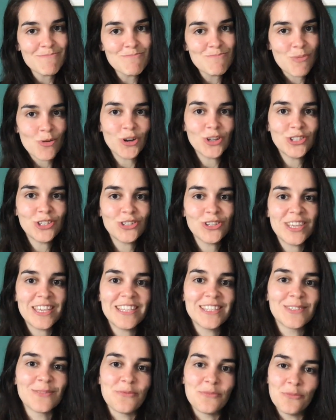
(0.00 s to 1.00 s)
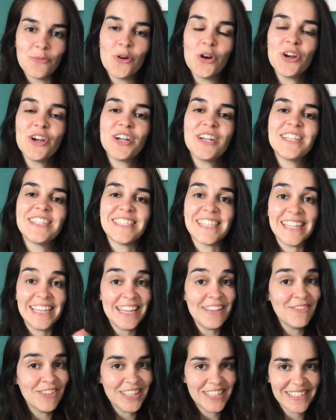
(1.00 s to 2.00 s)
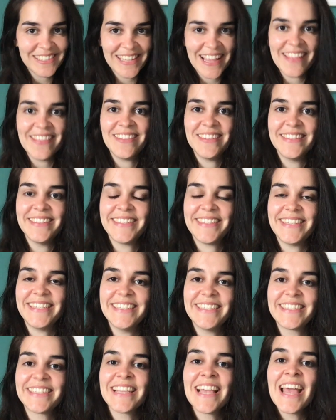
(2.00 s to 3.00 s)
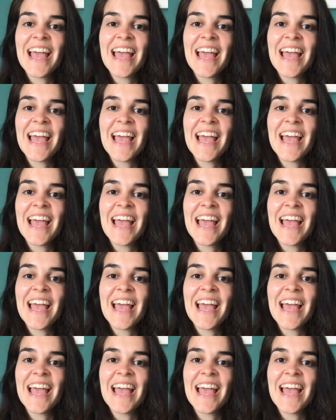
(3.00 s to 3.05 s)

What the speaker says: Portuguese words and even sentences.